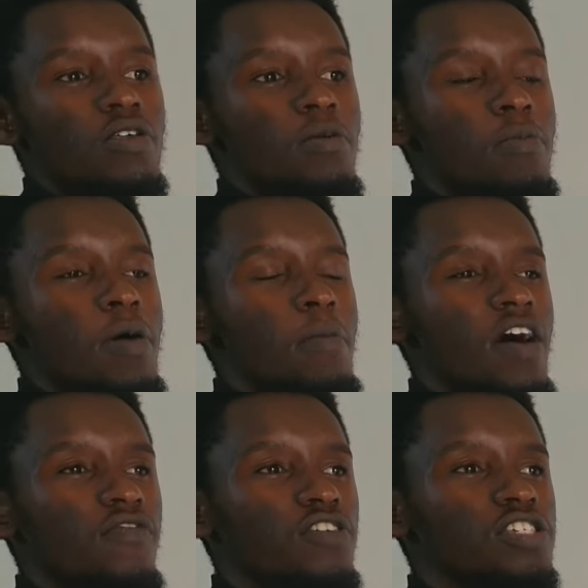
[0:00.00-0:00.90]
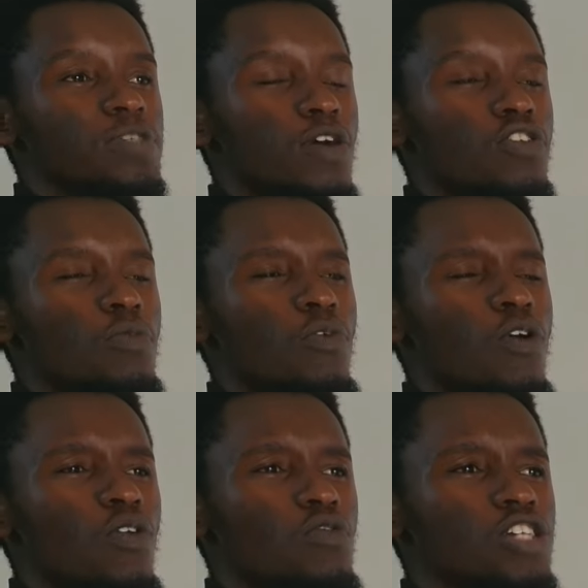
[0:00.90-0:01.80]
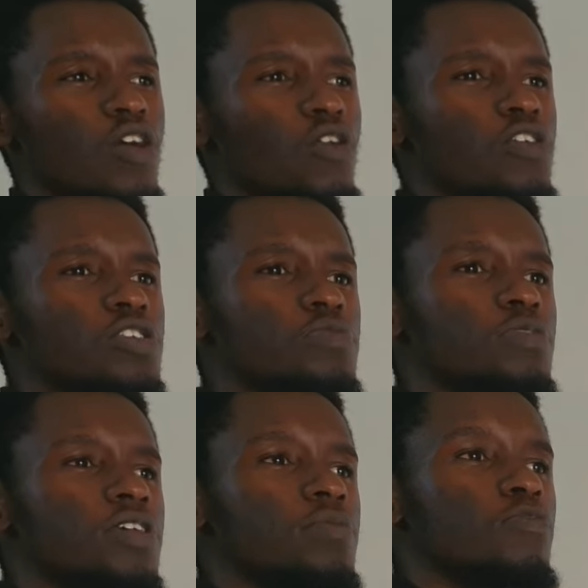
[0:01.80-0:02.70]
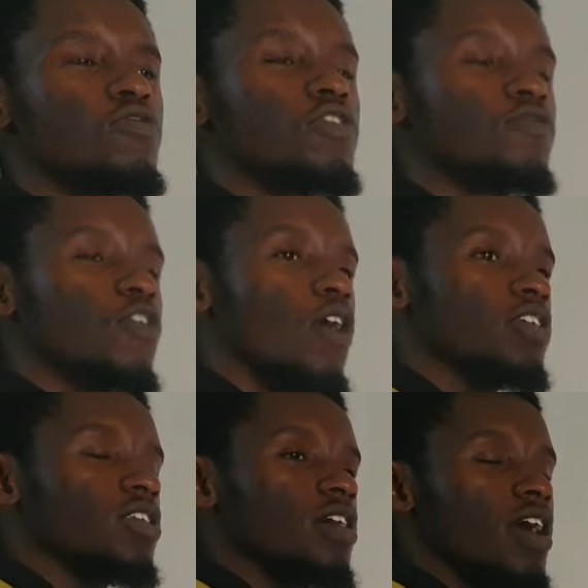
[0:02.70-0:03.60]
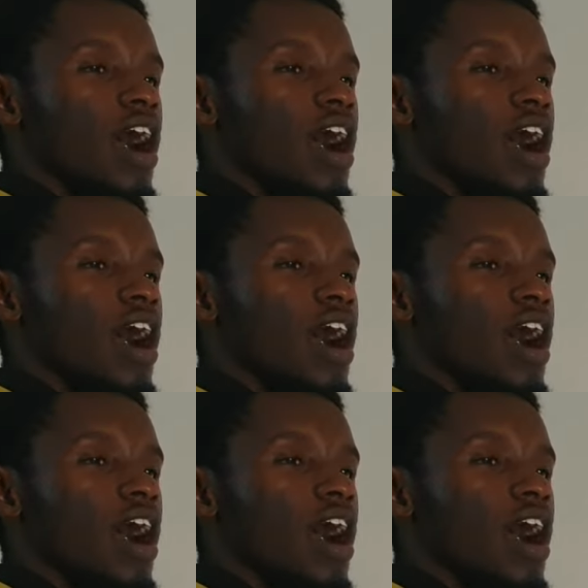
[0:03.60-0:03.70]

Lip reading: Remember, for a simple random walk, we shall always be moving forward.